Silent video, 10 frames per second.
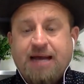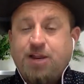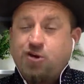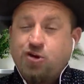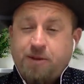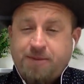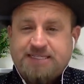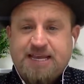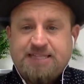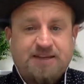And you're going to be
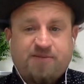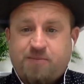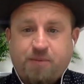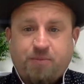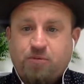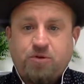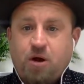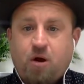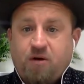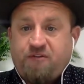saying stuff that people
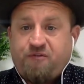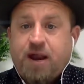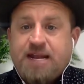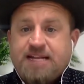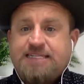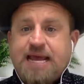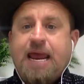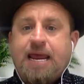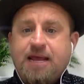are afraid to say